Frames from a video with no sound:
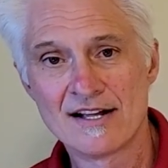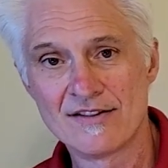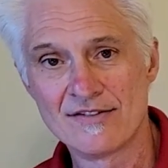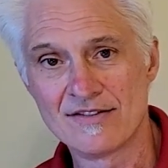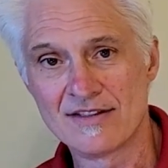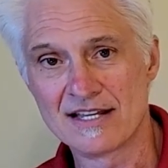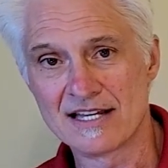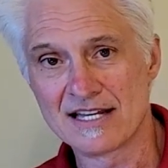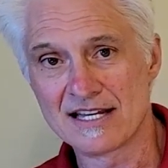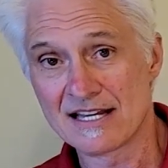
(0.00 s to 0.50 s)

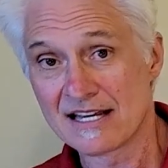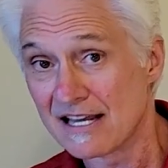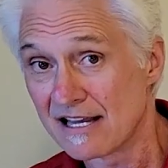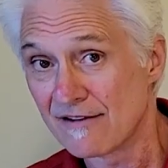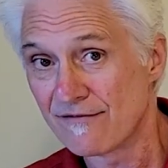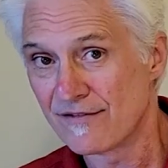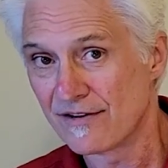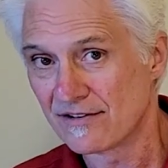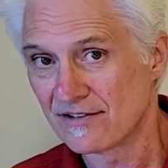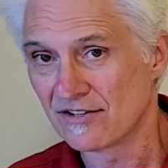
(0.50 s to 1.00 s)
the
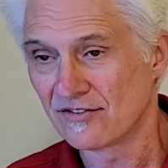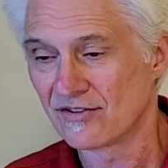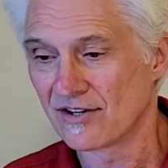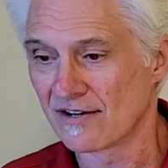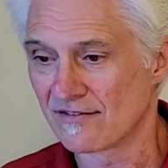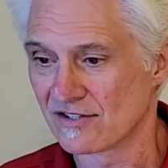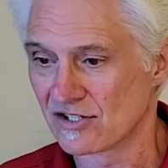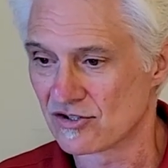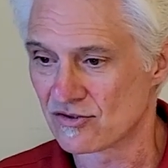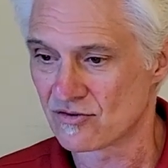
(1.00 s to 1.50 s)

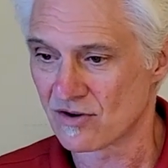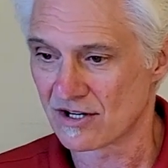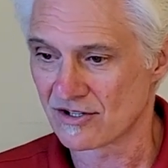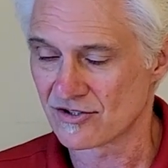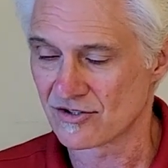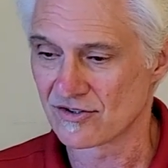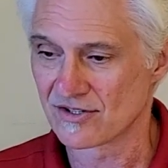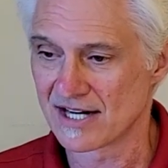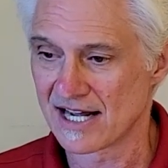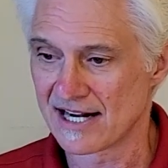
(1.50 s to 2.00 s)
E57
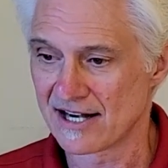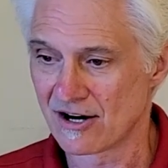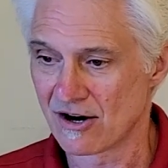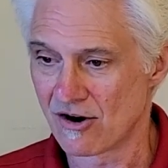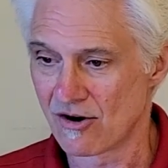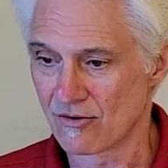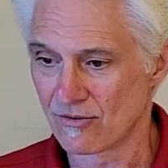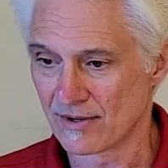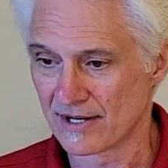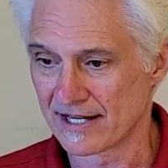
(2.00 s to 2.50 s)
structured data
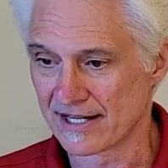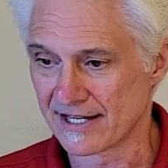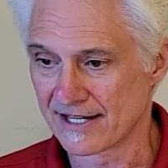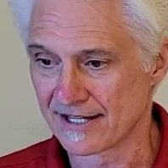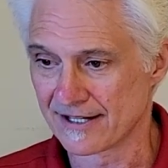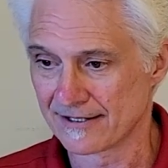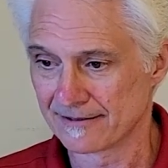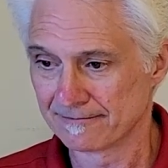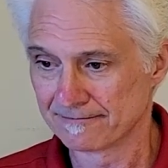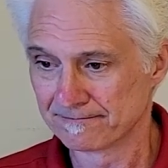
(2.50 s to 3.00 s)
already
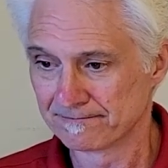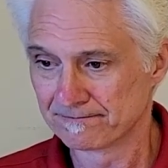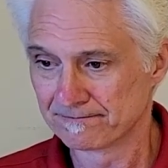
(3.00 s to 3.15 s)
in it.